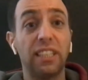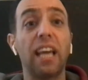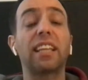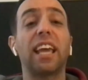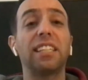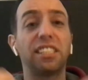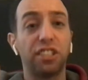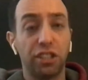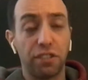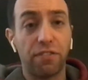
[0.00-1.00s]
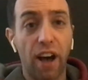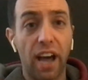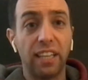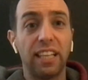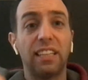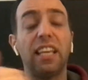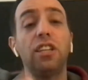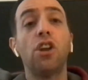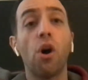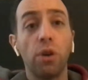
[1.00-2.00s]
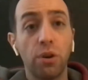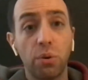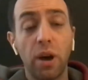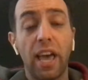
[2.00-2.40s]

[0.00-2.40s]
that can certify that they know you